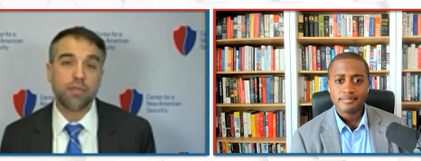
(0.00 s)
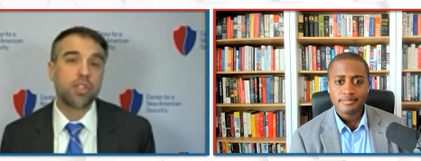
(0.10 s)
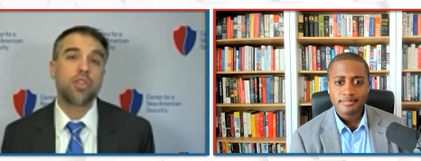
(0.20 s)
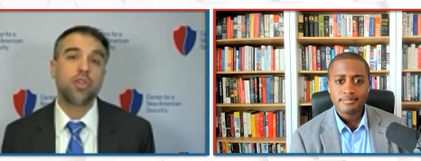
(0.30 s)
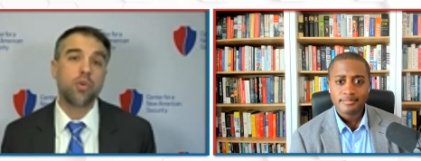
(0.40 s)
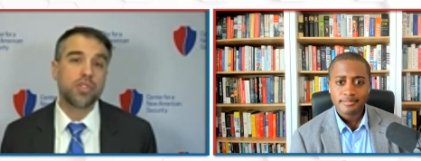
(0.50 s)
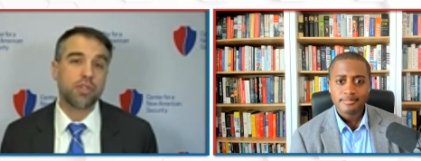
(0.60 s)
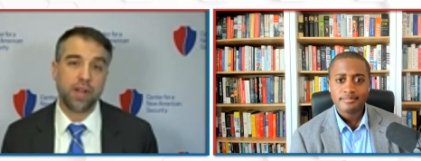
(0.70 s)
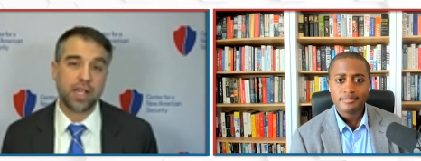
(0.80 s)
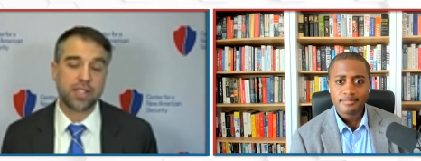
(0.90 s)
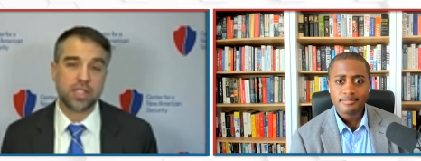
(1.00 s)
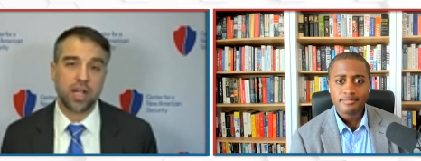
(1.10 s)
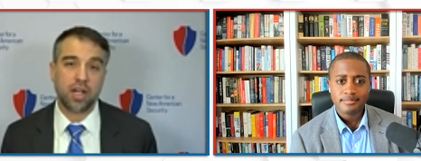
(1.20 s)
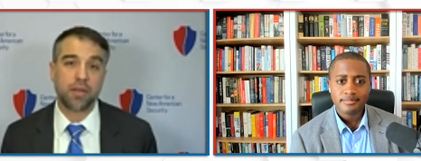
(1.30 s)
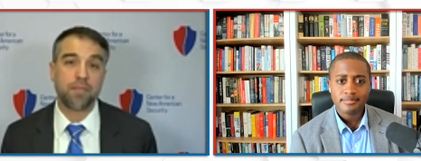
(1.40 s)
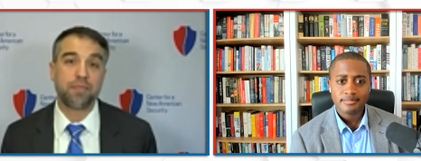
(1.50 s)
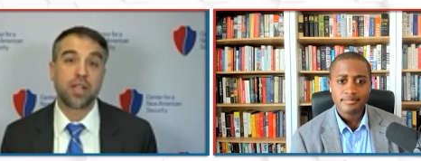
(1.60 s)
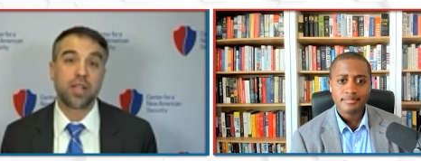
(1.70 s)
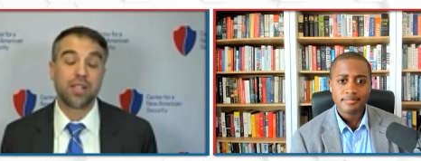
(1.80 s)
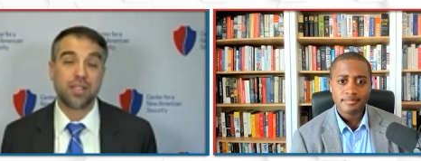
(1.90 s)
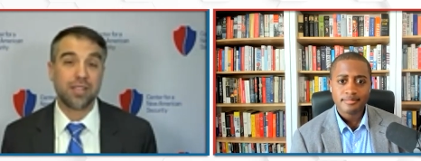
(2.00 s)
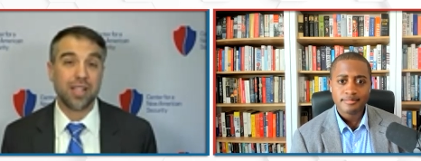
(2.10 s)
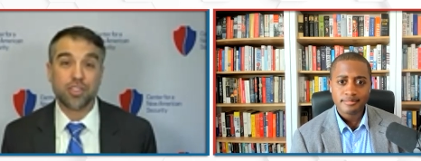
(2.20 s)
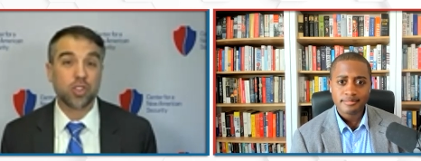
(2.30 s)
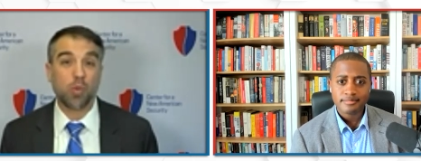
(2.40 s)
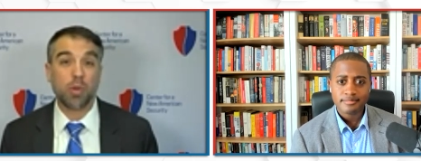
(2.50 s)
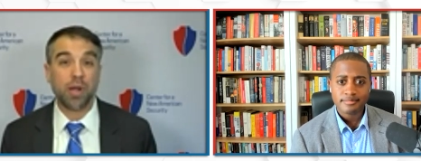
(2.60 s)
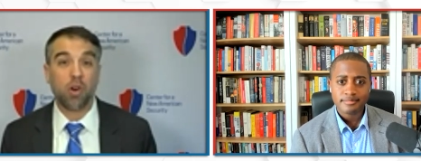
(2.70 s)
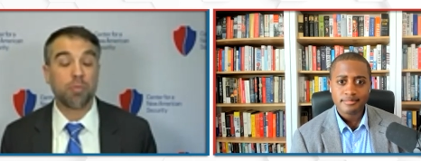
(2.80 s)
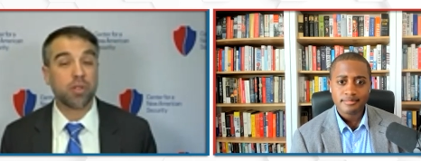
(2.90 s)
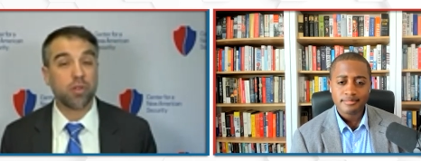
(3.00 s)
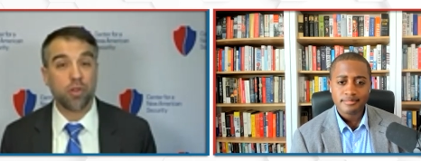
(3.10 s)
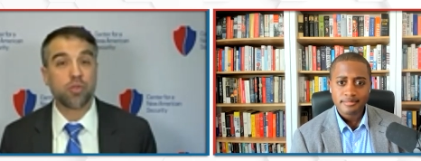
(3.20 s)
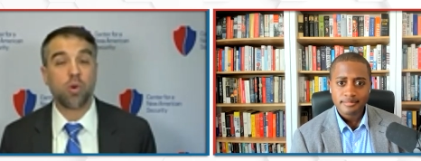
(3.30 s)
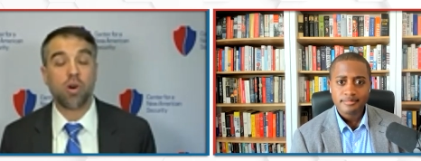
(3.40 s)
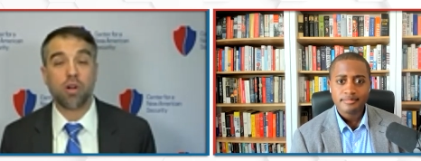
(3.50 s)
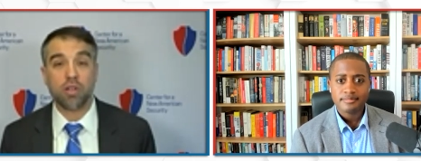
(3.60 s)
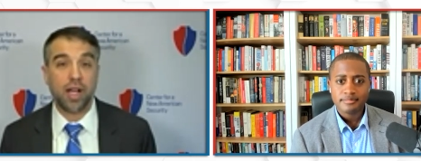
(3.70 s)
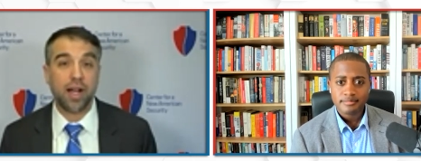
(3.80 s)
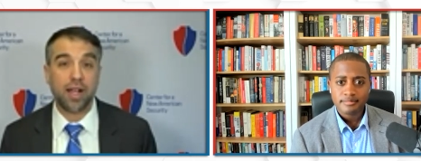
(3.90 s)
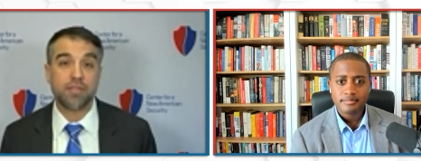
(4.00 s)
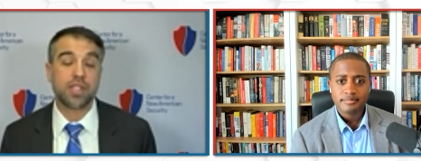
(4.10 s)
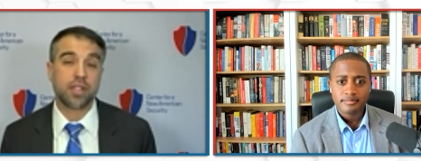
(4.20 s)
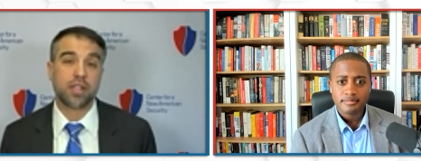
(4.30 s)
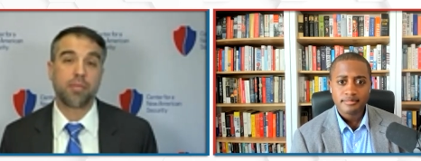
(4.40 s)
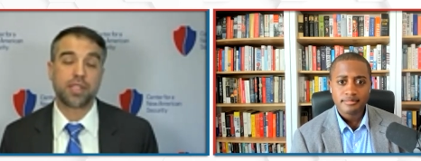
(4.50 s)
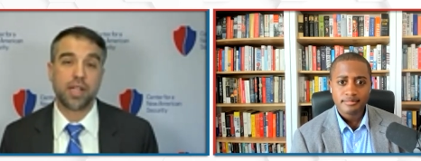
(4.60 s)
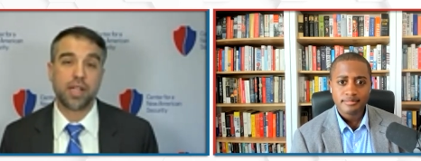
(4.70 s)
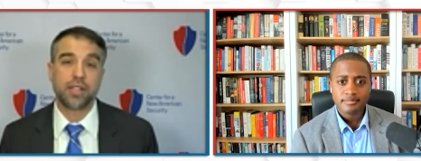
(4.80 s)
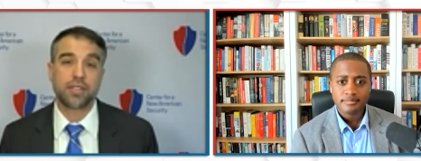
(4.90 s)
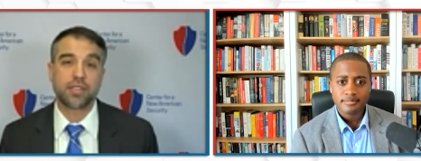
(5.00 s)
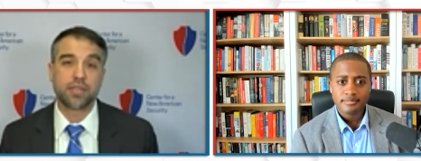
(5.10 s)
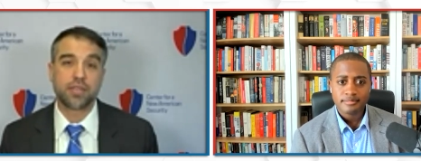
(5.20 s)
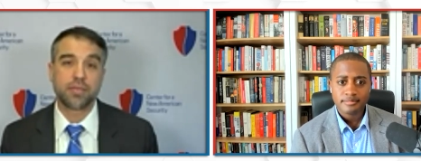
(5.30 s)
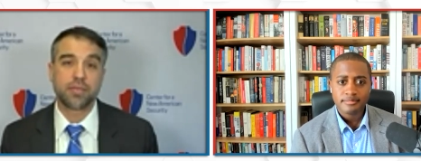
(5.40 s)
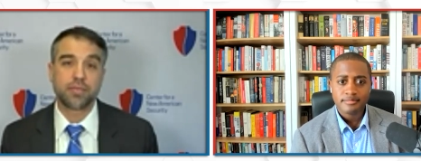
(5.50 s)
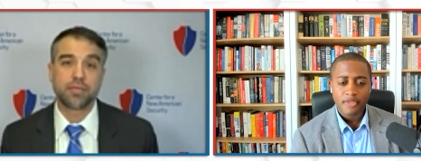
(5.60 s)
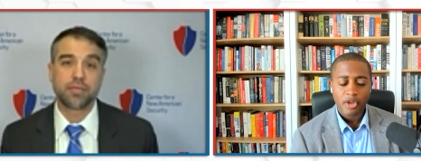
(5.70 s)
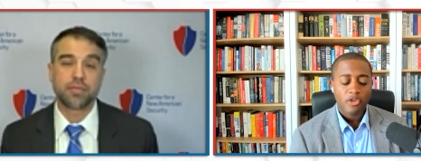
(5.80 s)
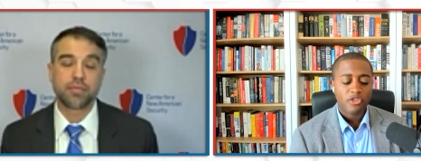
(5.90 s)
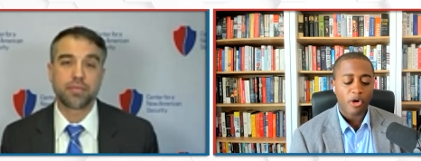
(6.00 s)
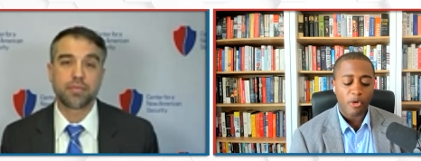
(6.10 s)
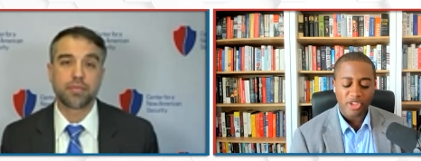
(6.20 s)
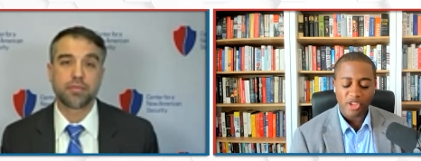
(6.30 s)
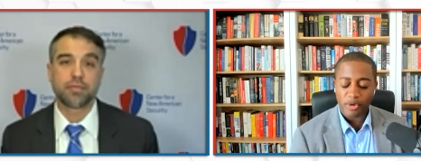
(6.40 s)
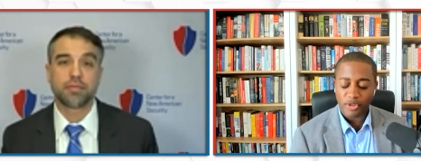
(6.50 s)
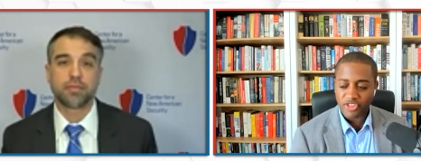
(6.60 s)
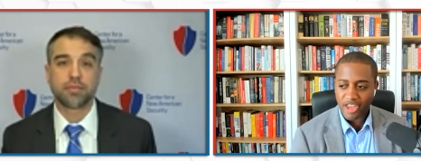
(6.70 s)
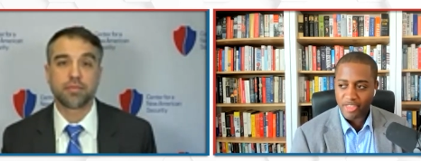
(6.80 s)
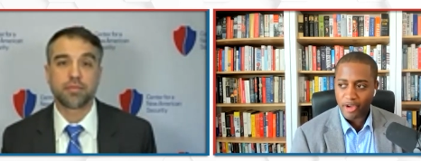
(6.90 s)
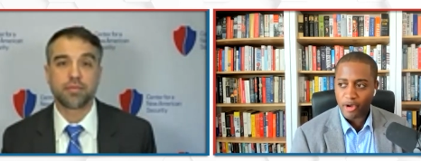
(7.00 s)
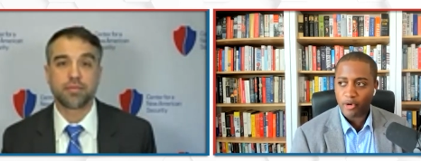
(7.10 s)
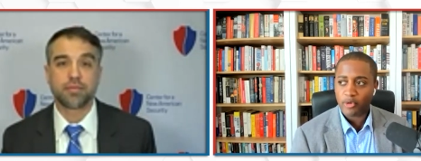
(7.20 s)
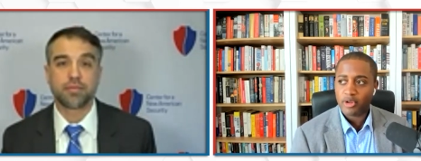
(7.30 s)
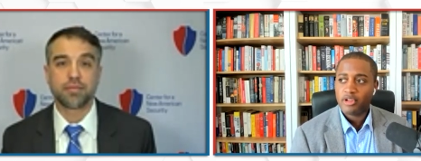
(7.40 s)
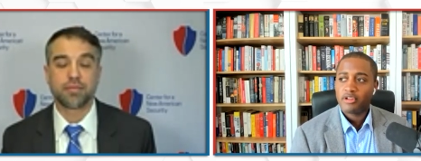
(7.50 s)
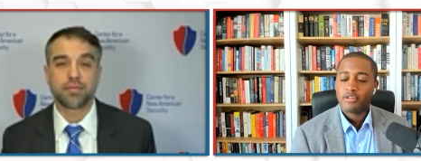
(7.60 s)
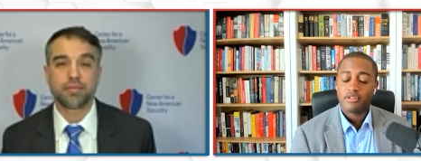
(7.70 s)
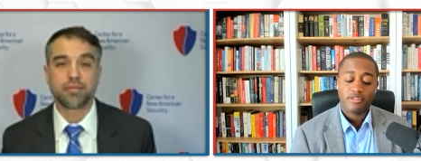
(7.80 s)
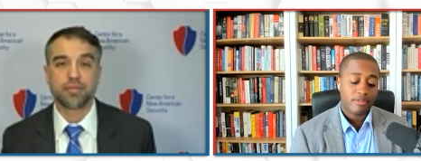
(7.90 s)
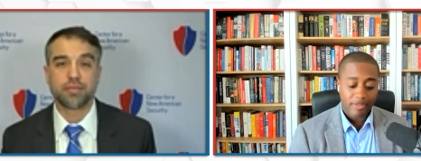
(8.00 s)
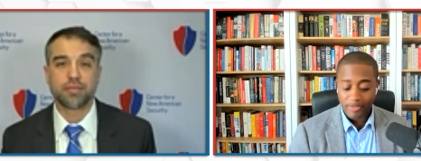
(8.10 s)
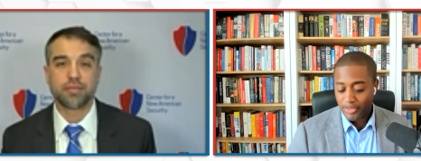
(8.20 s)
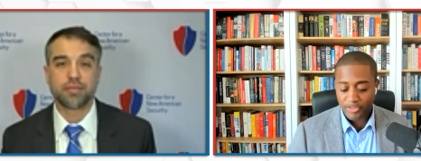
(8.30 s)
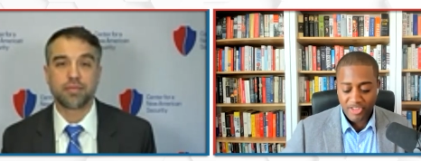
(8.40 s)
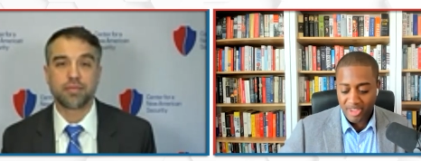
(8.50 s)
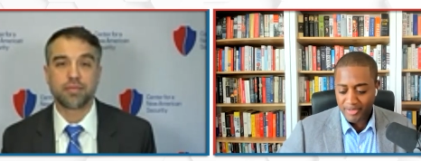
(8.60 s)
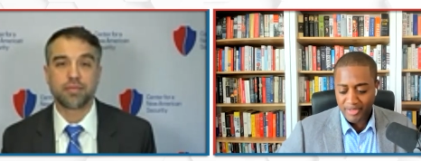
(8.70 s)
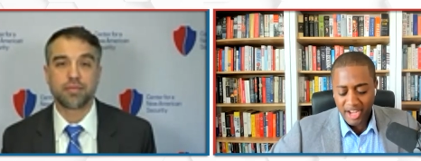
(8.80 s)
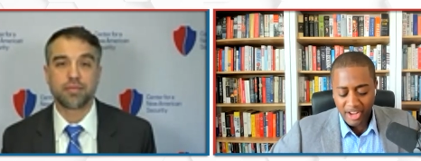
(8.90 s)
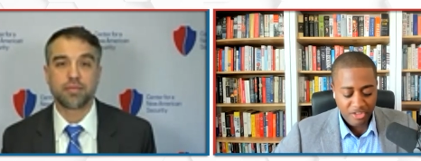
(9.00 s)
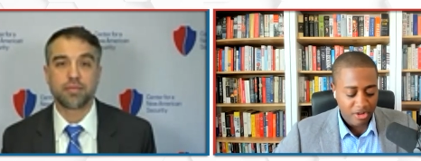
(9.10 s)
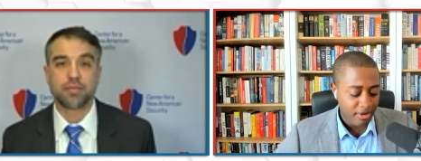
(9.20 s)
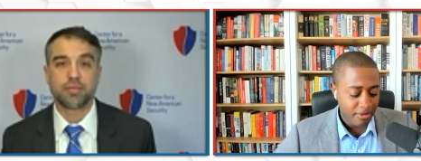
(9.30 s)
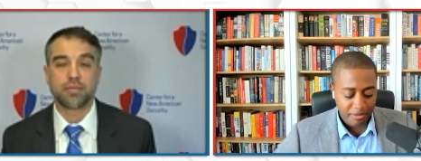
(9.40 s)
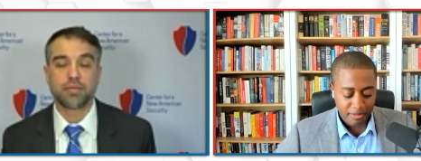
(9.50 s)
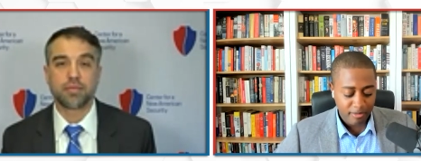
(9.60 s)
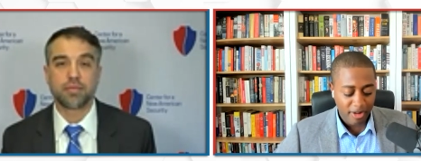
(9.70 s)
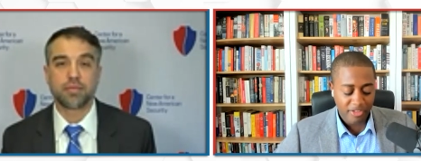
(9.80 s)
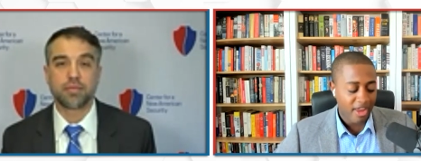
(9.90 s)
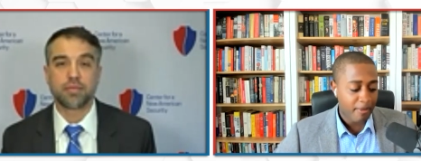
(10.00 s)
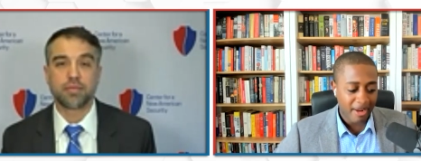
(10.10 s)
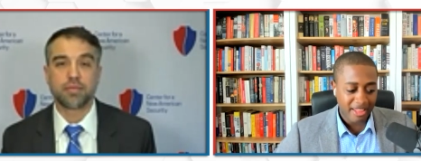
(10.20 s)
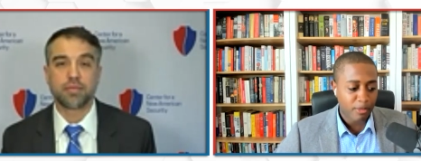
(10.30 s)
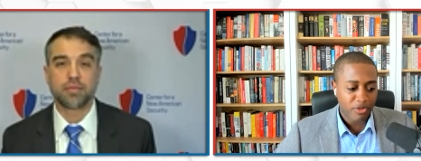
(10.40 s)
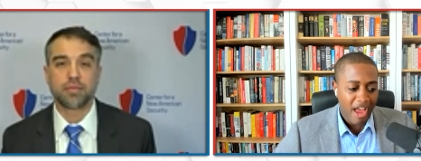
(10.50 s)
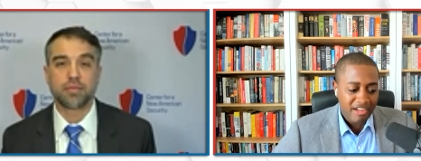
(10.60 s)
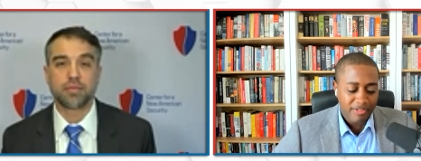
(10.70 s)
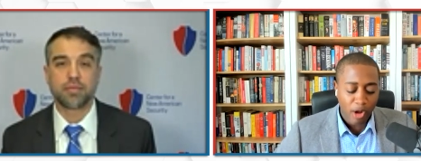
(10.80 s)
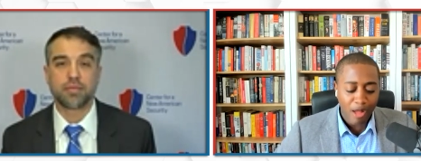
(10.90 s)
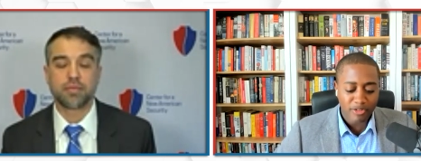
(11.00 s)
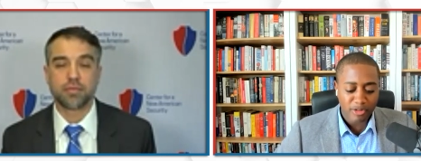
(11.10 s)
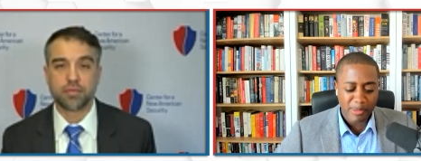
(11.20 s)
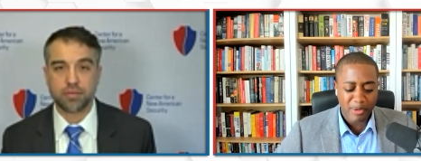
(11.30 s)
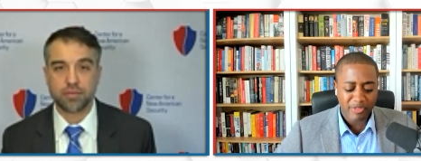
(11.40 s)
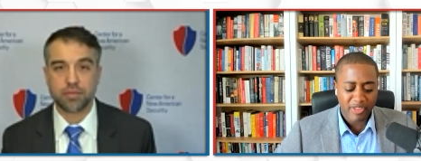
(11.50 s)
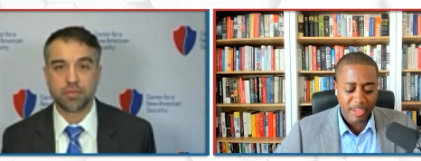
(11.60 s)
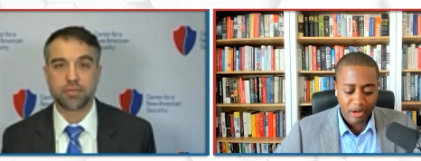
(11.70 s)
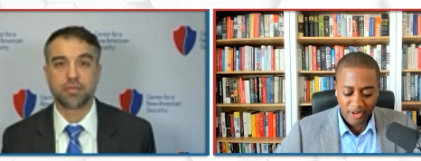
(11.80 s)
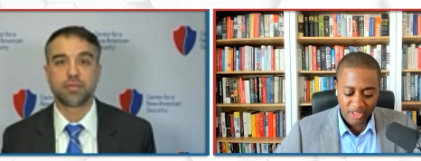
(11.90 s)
Speaker 1: have huge effects on not just global power, but also our lives in the coming decades.
Speaker 2: So you would say, though, this given the nature of let's say like the most active conflict people could think of